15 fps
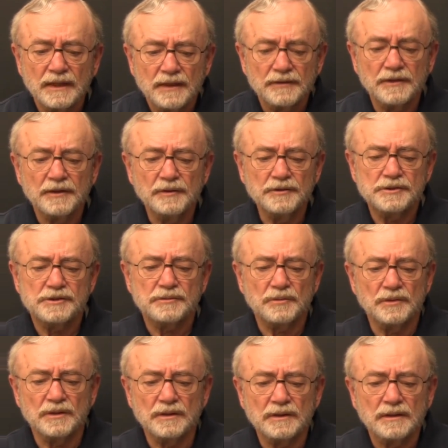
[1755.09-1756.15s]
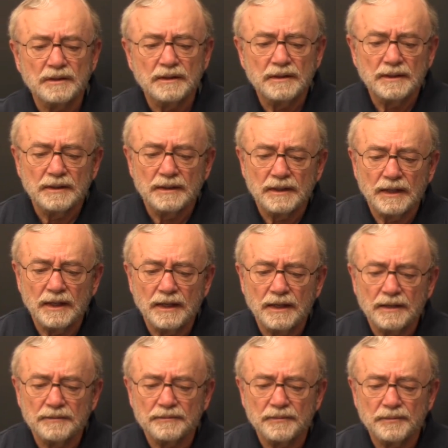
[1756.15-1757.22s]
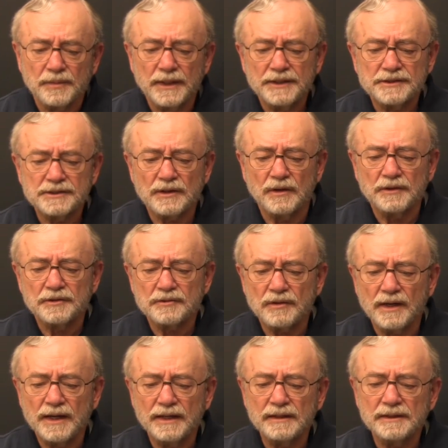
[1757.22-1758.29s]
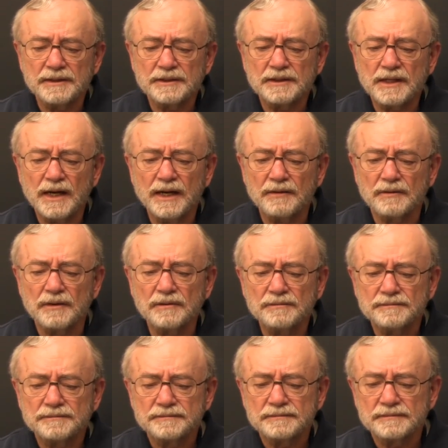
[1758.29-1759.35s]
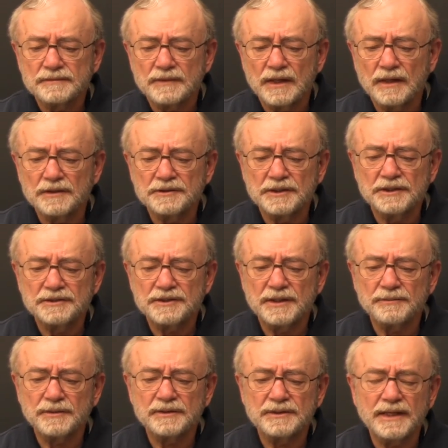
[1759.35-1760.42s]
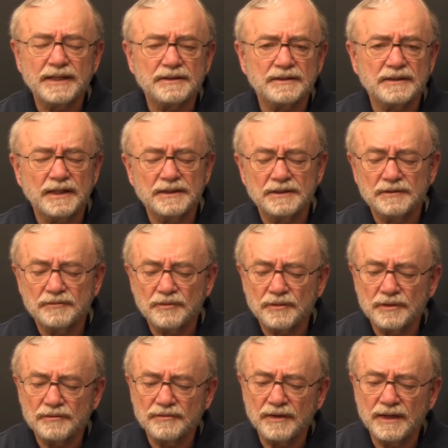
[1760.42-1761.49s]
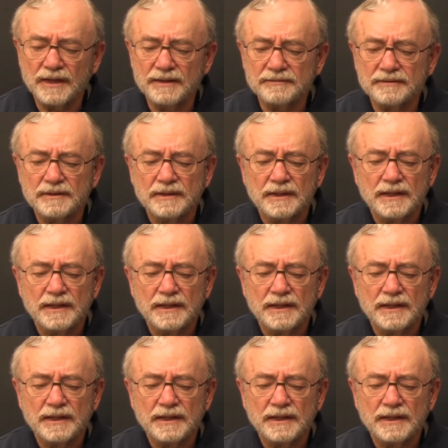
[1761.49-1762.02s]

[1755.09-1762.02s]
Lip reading: The youths were placed on trial in Cairo on December 10, 1945,